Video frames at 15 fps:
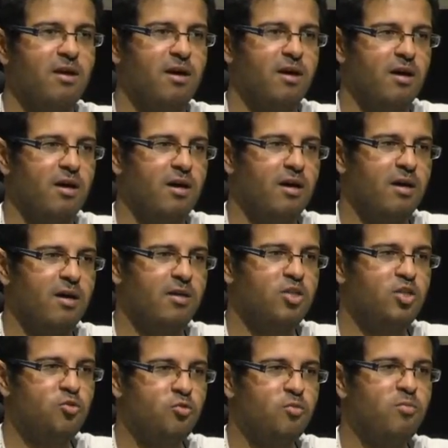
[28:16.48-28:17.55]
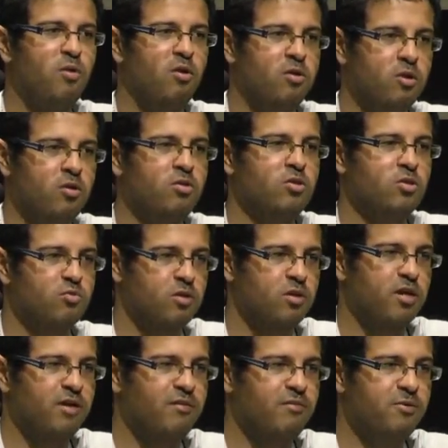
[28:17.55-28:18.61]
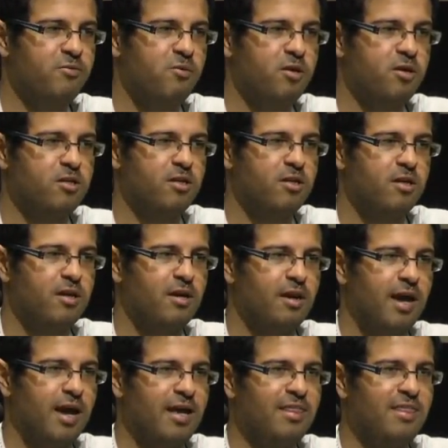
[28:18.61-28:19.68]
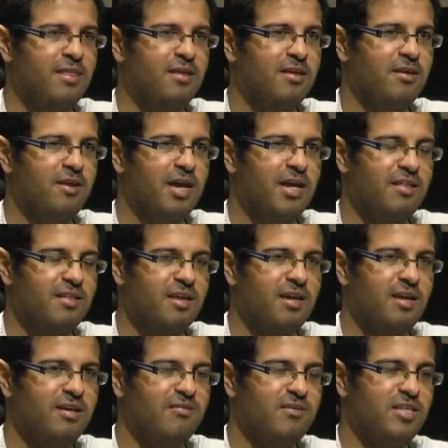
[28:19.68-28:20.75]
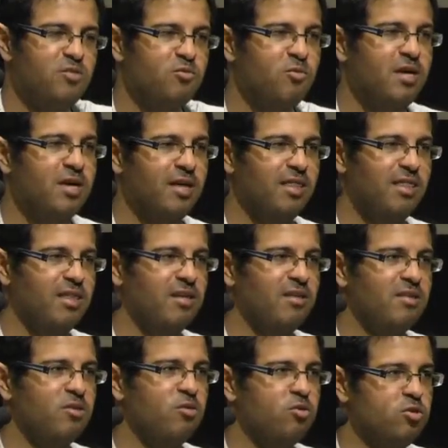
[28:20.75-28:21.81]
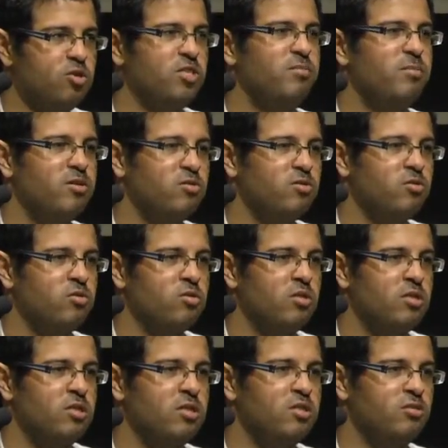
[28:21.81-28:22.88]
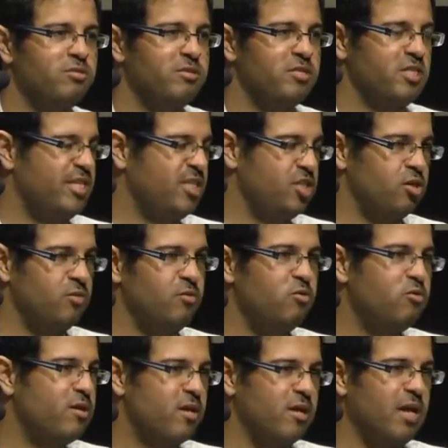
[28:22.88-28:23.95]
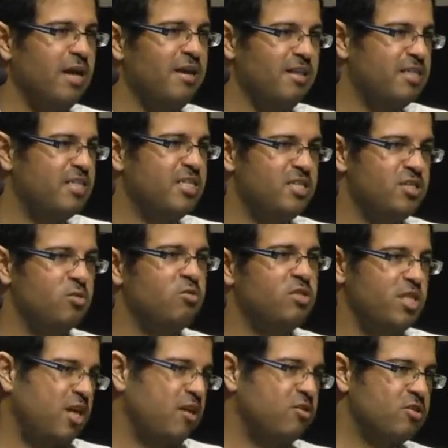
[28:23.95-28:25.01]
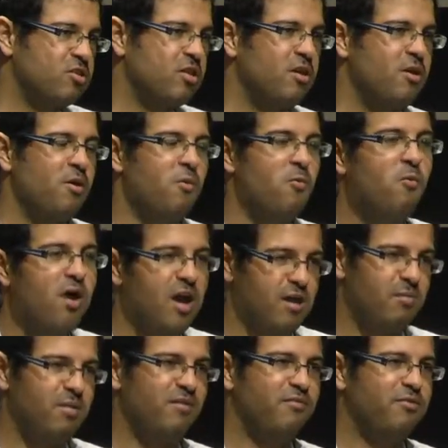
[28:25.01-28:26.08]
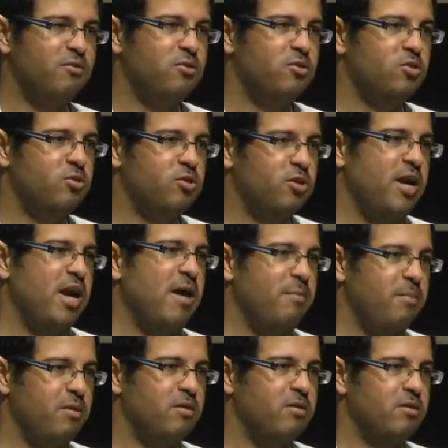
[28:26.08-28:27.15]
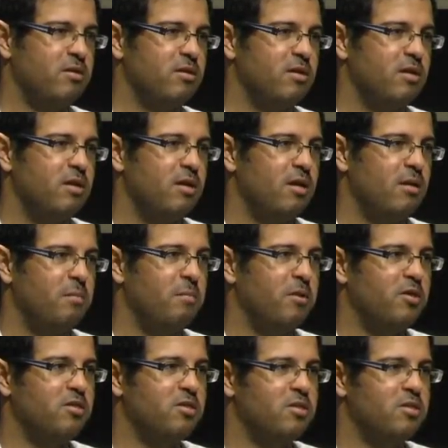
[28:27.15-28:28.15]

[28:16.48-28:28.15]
uh, build on run everywhere. I think I, I, that's why I think Docker is about industrialization. Can, I did continuous way before Docker happened, but